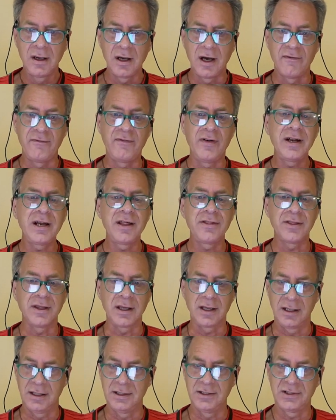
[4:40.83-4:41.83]
A funny
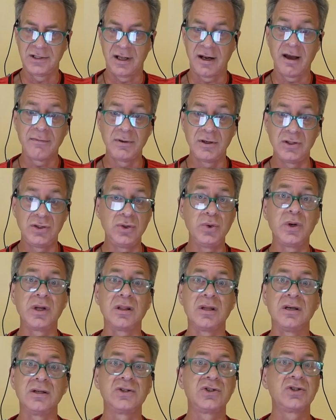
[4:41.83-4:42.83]
thing is that I've been
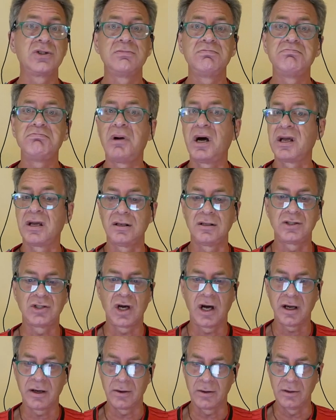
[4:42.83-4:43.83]
doing this my
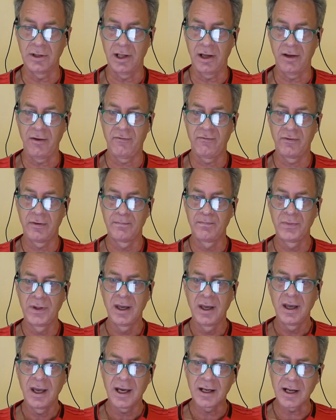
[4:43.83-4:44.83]
entire life,
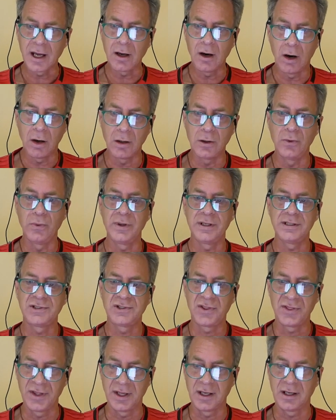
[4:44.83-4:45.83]
and I always
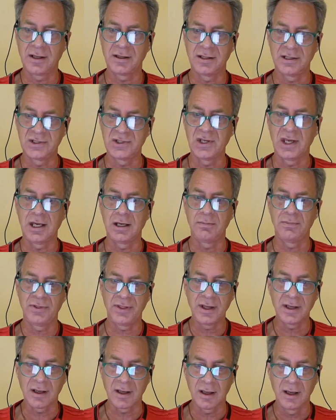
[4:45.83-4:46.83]
think the same
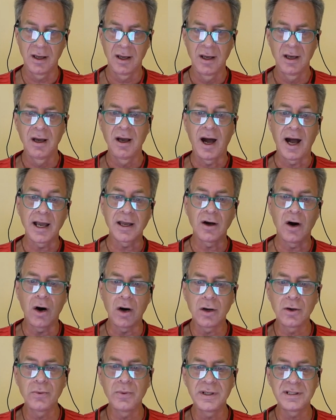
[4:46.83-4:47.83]
thing. I
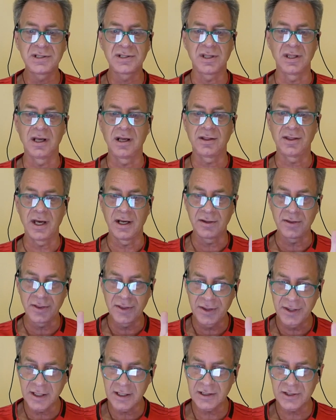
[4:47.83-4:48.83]
always think that
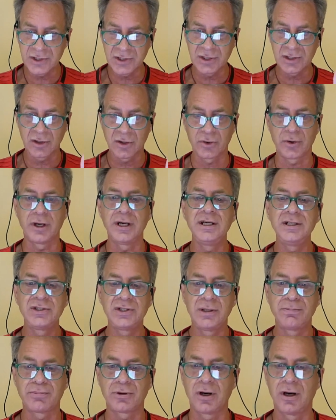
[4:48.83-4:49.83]
this
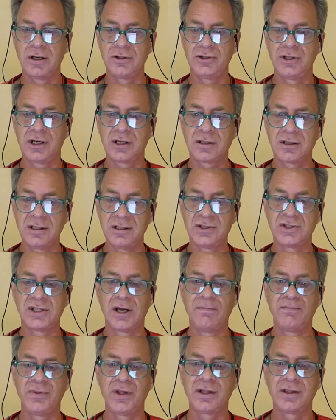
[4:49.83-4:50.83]
crazy project is
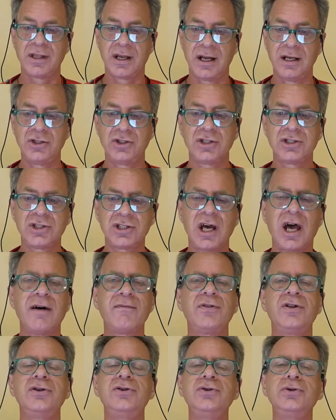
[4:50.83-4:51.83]
something that I just
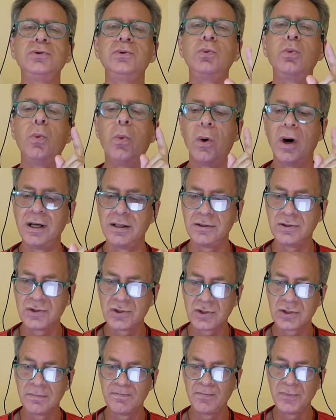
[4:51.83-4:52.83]
have to do
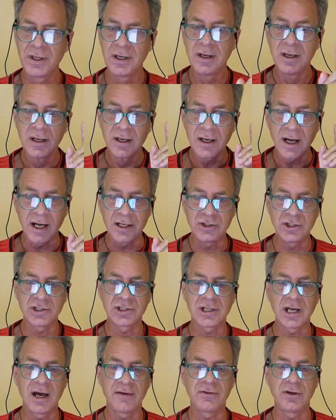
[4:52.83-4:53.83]
once. I
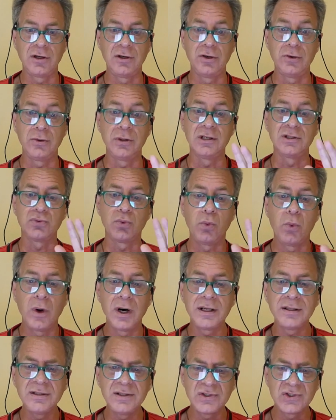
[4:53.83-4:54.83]
just have to do this
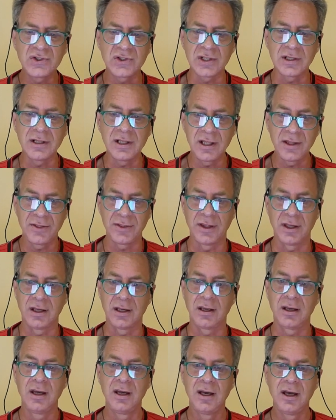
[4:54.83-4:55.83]
one silly
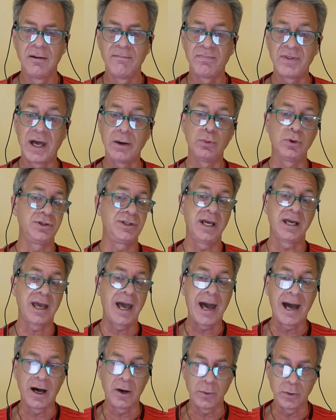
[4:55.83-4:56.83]
thing that will take
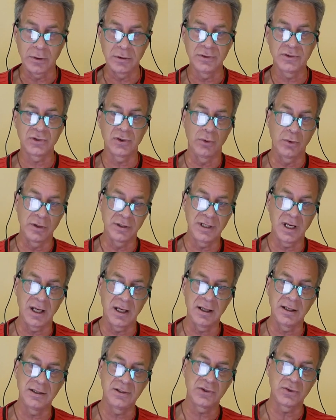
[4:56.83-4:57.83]
hours or
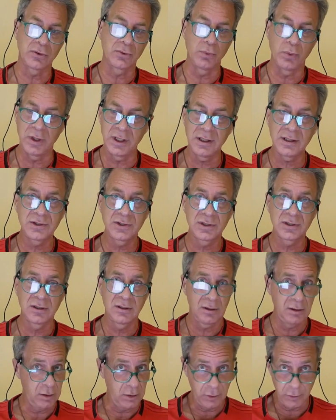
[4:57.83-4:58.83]
days or weeks
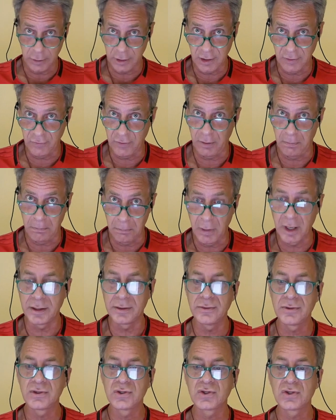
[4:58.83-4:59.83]
or even
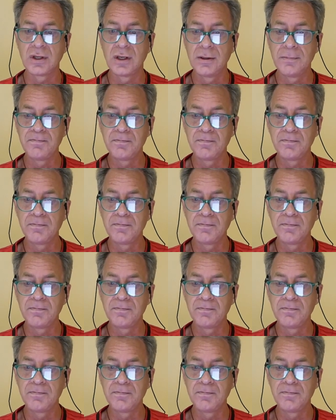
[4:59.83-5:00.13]
months.